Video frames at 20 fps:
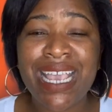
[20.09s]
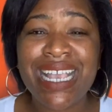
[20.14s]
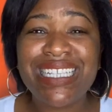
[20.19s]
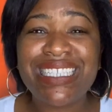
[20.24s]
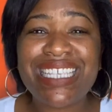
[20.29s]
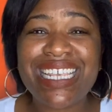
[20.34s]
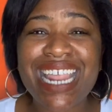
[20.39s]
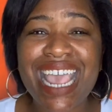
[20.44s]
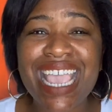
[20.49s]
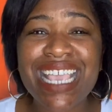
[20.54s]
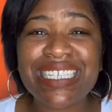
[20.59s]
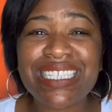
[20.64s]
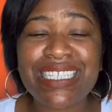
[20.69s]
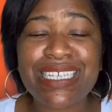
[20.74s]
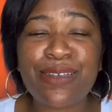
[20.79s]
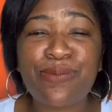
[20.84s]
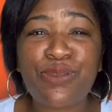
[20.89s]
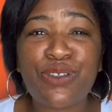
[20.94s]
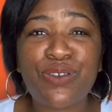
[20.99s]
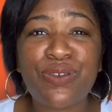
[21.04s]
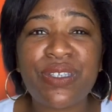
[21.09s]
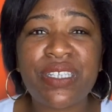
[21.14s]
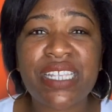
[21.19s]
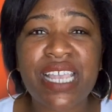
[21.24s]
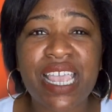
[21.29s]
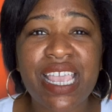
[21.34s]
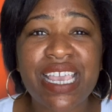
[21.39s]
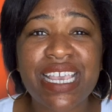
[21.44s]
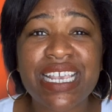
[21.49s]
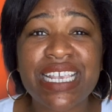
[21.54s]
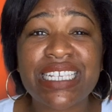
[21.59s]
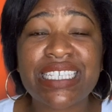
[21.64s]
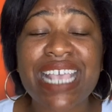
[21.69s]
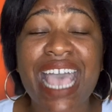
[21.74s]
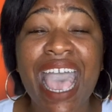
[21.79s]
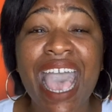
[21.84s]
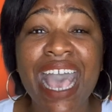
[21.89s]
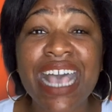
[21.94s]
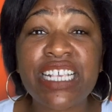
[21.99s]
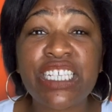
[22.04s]
Today's Tip Tuesday is
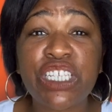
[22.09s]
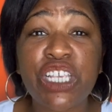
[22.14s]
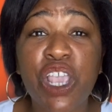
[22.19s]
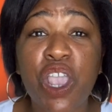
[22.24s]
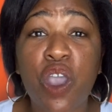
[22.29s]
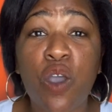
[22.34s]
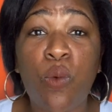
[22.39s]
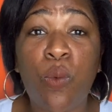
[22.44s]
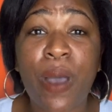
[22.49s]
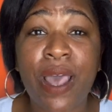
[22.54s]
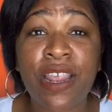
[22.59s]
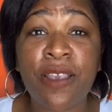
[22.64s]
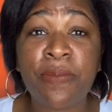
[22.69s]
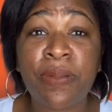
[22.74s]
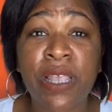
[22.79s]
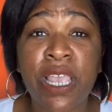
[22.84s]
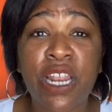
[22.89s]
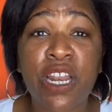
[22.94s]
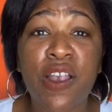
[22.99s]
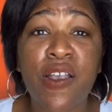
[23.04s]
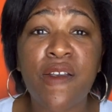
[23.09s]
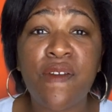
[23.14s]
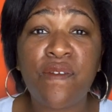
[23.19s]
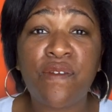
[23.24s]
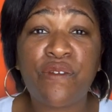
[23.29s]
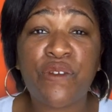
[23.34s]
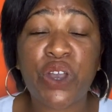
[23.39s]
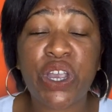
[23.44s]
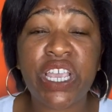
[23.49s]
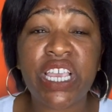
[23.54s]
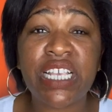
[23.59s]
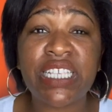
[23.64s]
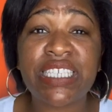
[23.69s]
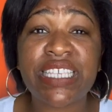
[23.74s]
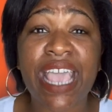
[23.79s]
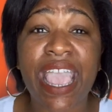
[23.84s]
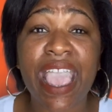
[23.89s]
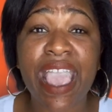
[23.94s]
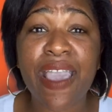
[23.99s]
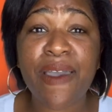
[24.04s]
ask your wedding planner, friends,
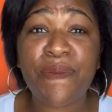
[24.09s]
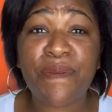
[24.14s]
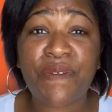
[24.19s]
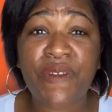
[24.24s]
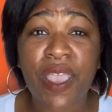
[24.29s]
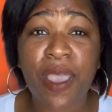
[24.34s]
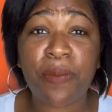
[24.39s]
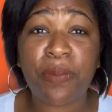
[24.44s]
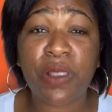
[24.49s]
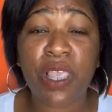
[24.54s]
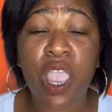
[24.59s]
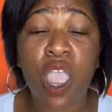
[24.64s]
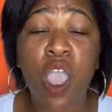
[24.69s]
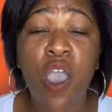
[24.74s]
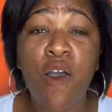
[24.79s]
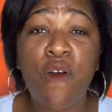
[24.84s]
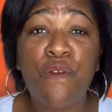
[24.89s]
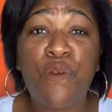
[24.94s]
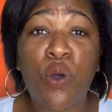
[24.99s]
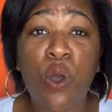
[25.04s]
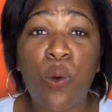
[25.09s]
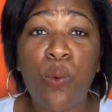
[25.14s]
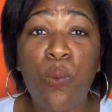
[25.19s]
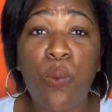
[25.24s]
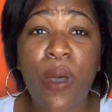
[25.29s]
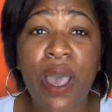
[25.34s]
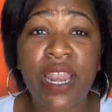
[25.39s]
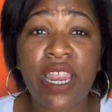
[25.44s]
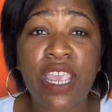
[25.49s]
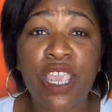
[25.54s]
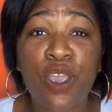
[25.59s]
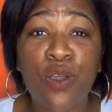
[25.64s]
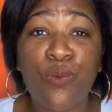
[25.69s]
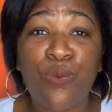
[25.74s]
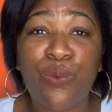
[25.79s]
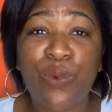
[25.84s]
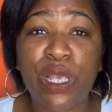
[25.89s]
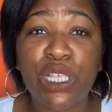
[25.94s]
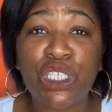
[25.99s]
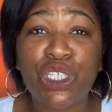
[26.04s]
and family for wedding
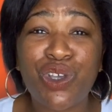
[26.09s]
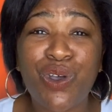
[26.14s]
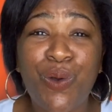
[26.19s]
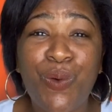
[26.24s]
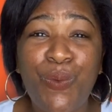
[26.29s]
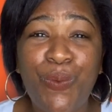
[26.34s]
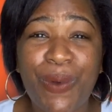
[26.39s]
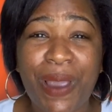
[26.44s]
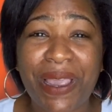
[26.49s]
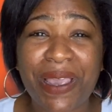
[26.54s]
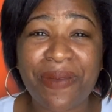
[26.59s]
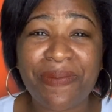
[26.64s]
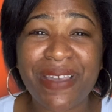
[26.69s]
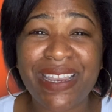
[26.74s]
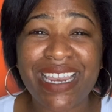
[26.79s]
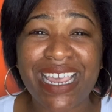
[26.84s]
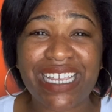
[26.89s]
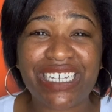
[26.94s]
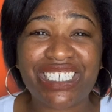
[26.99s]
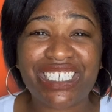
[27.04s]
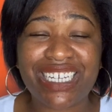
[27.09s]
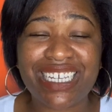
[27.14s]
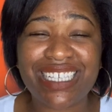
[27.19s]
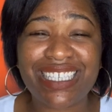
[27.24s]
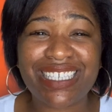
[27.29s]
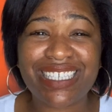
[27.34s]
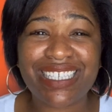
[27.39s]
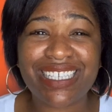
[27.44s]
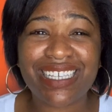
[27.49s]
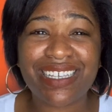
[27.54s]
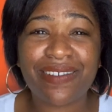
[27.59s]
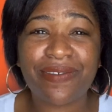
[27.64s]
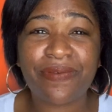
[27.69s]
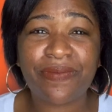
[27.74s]
rental recommendations.